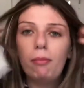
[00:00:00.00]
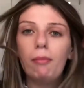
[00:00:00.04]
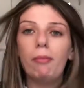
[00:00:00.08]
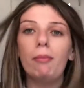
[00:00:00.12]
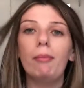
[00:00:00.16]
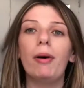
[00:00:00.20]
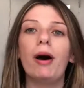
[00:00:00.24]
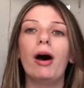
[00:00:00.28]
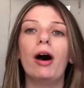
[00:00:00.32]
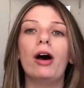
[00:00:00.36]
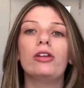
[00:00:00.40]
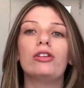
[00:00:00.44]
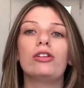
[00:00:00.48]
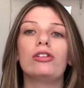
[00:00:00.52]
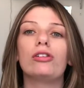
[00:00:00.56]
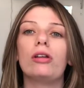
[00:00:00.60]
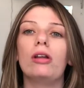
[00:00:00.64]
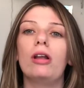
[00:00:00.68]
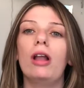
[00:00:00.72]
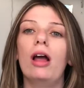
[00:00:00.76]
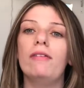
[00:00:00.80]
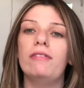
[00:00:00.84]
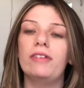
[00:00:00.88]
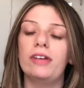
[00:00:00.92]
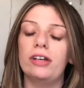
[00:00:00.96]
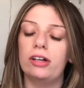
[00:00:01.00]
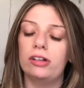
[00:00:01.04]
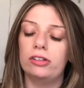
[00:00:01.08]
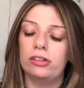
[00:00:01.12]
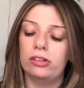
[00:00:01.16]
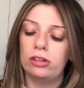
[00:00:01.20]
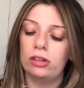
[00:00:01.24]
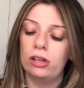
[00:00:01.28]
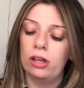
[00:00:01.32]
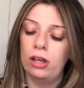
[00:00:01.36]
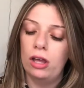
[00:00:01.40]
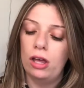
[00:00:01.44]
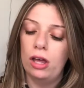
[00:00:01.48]
but I just love it because
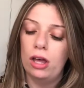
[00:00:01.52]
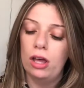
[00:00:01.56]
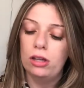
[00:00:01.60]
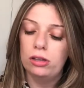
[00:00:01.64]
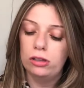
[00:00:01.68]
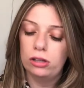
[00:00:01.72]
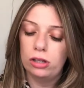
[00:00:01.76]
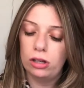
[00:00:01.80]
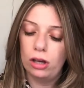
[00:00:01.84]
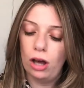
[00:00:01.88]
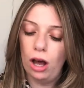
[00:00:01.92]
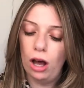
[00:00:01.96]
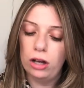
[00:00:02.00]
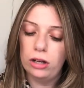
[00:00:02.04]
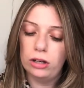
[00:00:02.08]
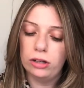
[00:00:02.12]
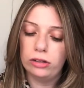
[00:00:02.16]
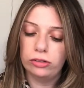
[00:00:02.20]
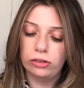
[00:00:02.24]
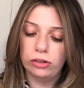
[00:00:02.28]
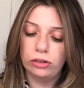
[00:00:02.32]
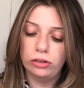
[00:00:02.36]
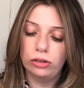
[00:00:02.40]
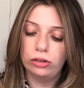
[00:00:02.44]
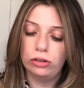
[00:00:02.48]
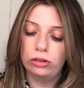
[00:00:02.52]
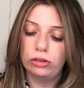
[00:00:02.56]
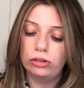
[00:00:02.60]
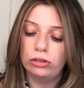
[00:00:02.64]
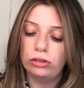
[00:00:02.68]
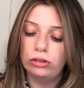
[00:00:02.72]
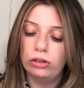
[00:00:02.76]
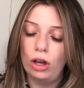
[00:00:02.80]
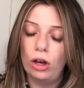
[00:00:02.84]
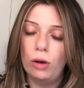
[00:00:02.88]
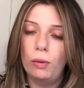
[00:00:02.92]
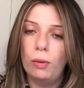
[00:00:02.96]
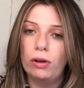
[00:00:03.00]
the colours are just
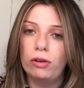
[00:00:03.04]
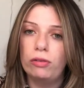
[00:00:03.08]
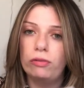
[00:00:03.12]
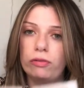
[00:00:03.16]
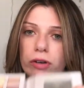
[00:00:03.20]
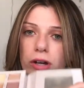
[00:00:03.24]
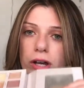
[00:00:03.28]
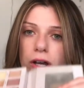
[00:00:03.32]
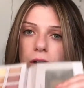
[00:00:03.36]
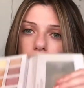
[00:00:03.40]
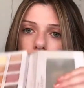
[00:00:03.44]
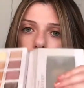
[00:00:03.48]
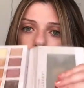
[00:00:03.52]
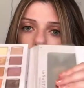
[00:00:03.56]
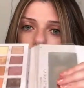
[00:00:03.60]
so unreal.